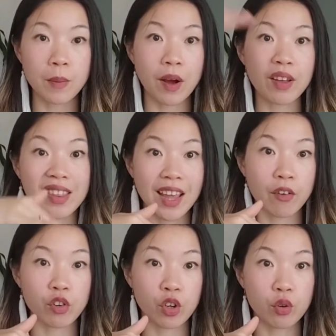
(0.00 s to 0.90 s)
about in the
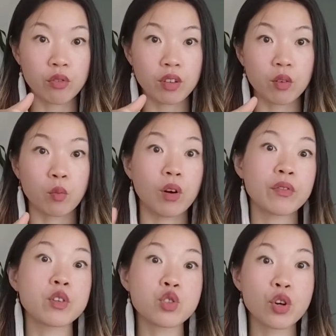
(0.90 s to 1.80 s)
afternoon, and
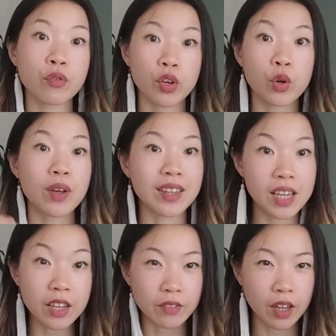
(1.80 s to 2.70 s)
what feels good for you in
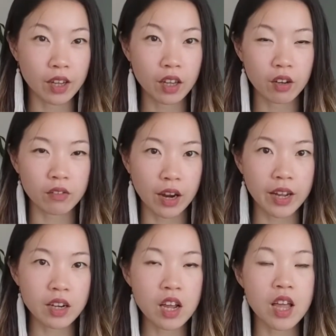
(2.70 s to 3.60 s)
the evening,
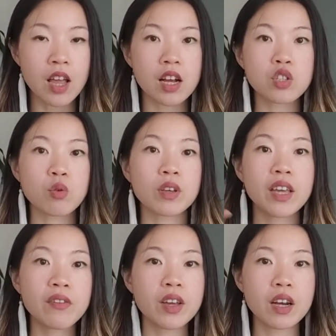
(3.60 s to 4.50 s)
right? And so
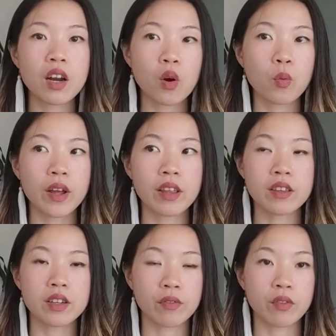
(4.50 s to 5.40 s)
given with
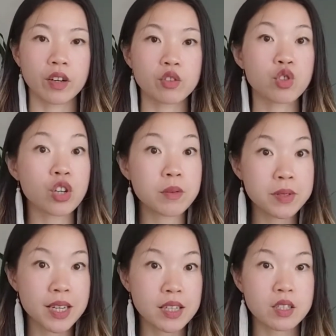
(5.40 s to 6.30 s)
the different
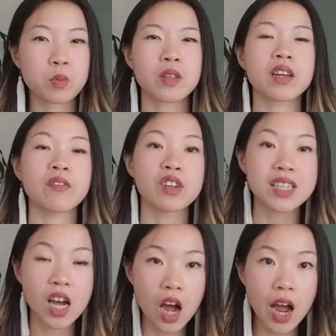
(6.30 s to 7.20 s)
circumstances, with a
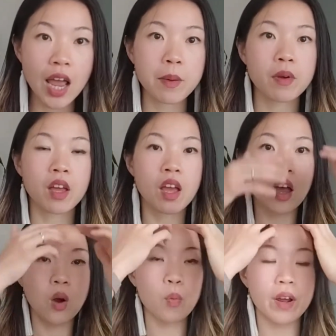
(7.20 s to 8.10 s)
given time,
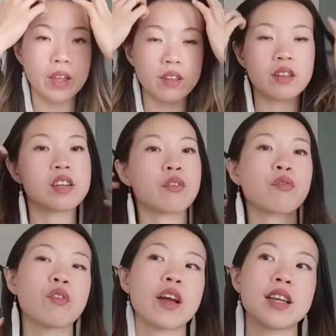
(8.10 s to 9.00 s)
with
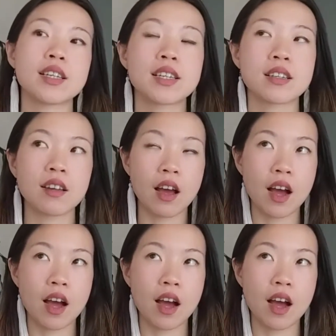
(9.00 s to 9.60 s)
different